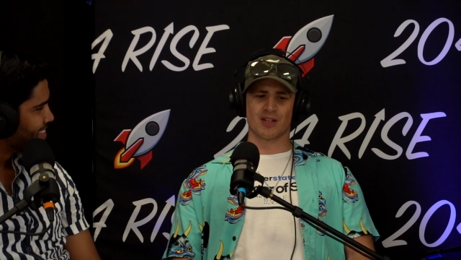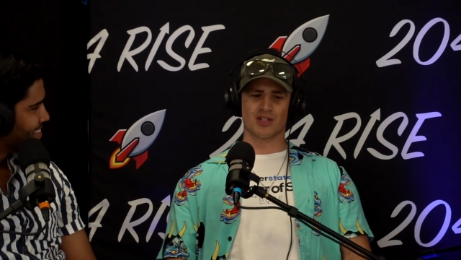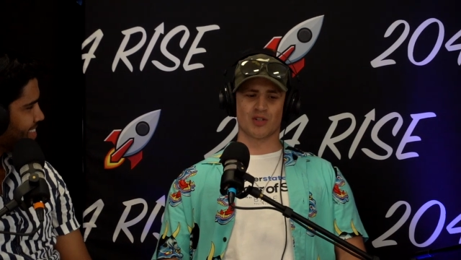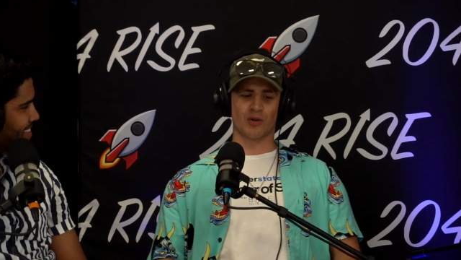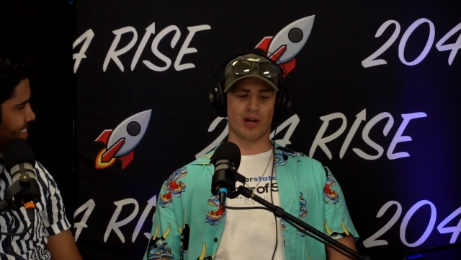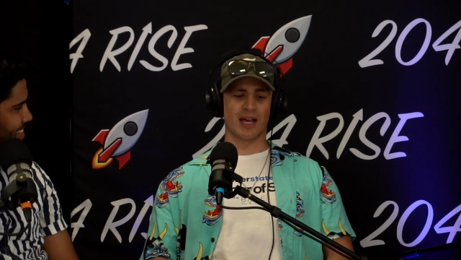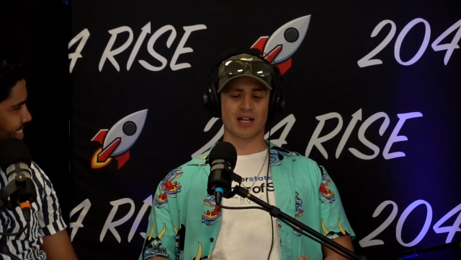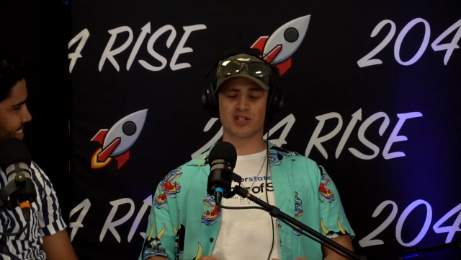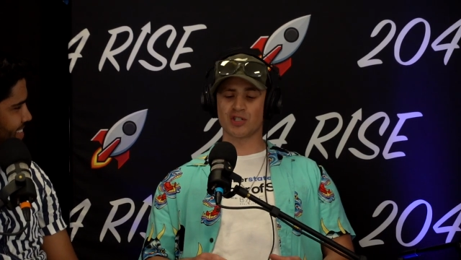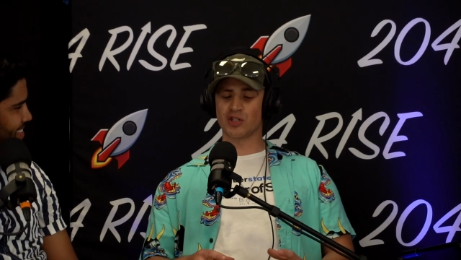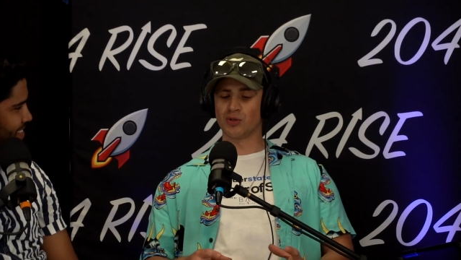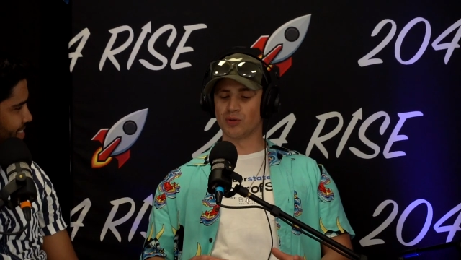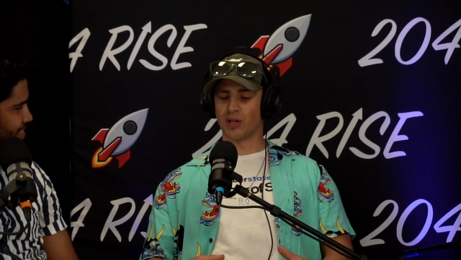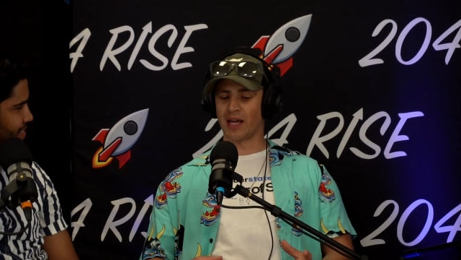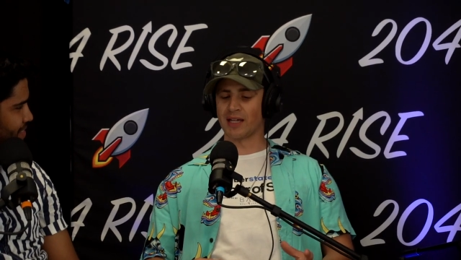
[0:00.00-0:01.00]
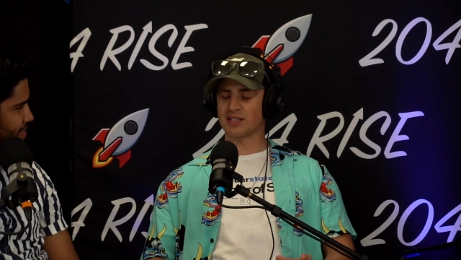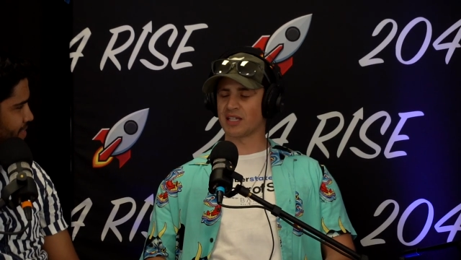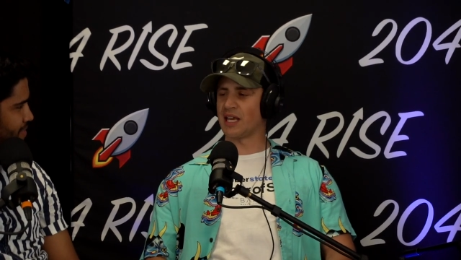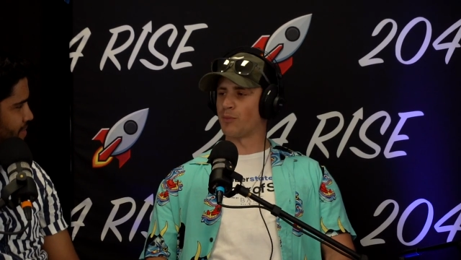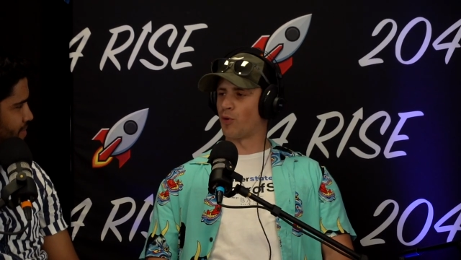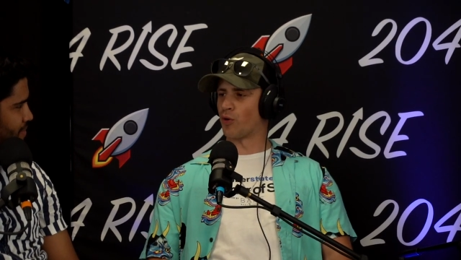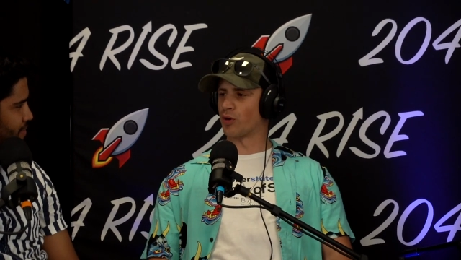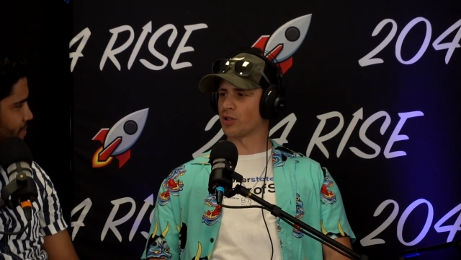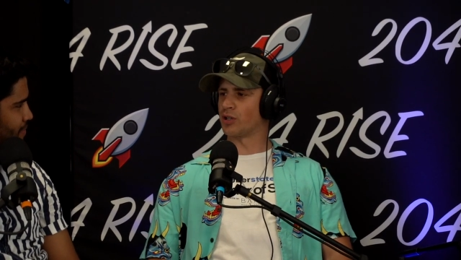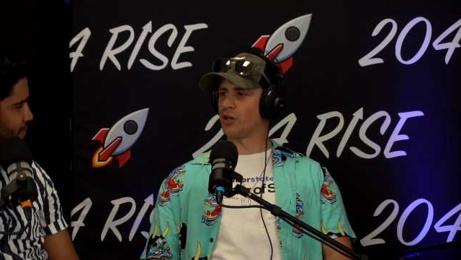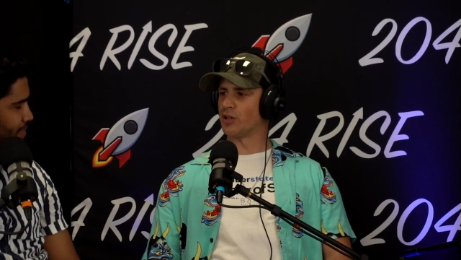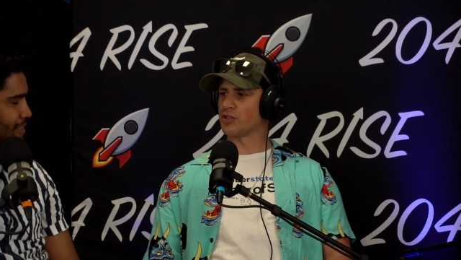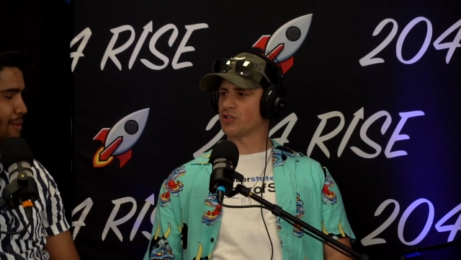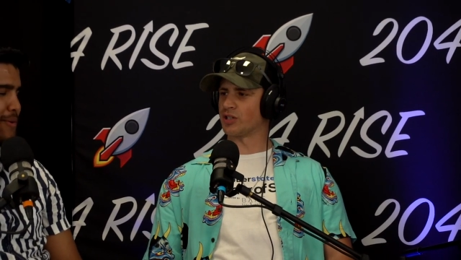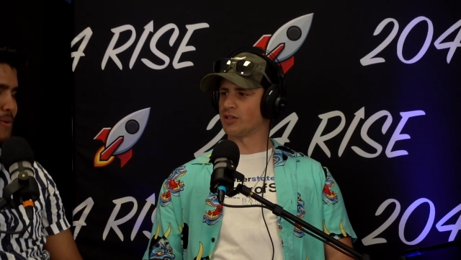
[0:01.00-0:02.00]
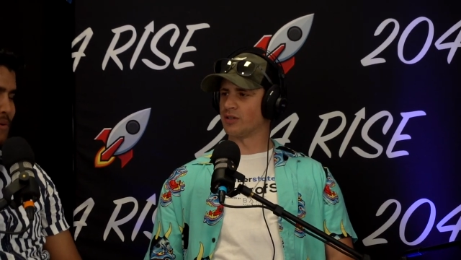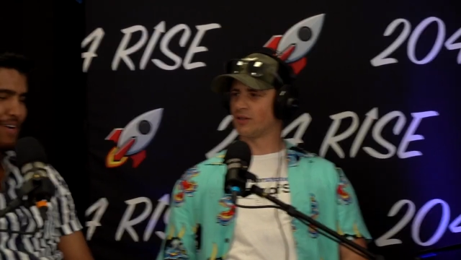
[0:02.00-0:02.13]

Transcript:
Speaker 1: So I actually do landscape horticulture.